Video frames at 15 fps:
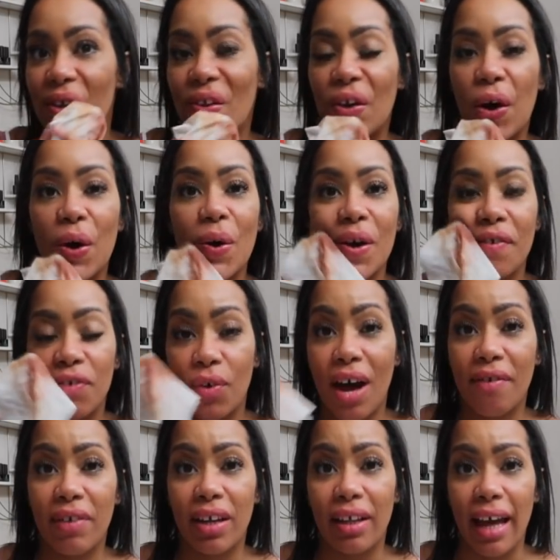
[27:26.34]
So if you
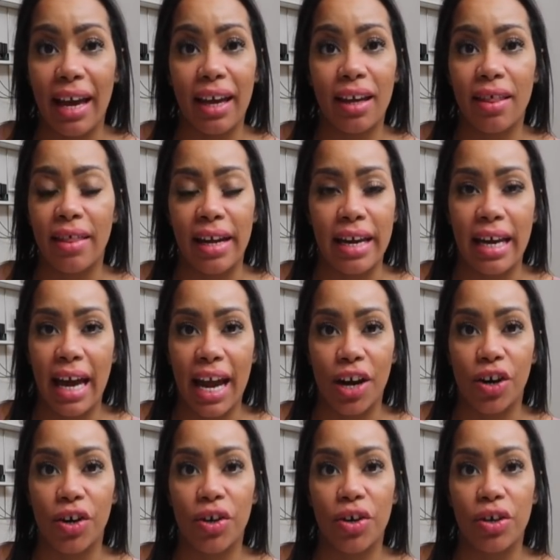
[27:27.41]
have like thinning
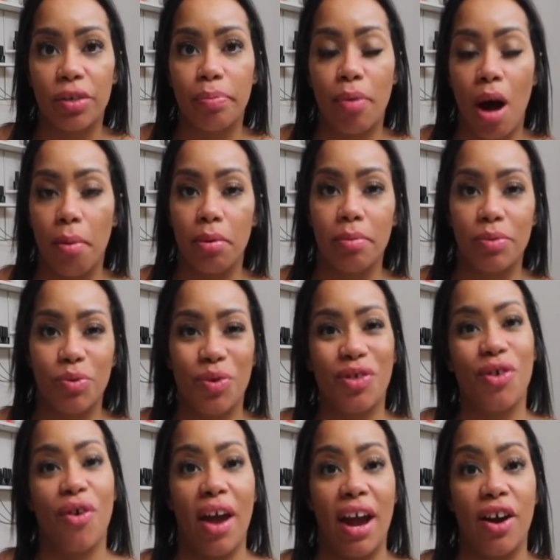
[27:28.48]
hair or problems with
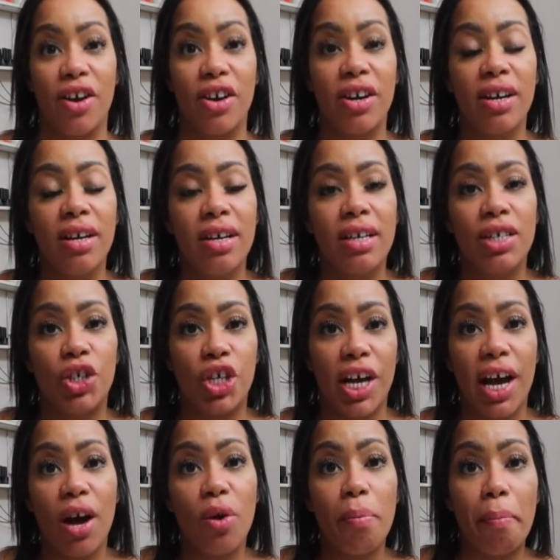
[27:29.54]
your hair,
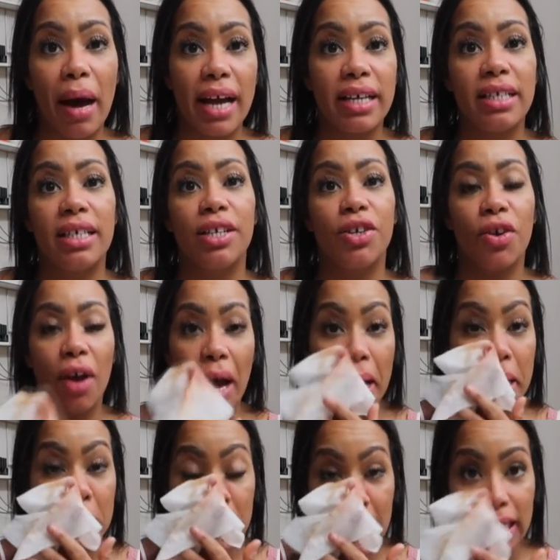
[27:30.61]
check out biotin, you guys.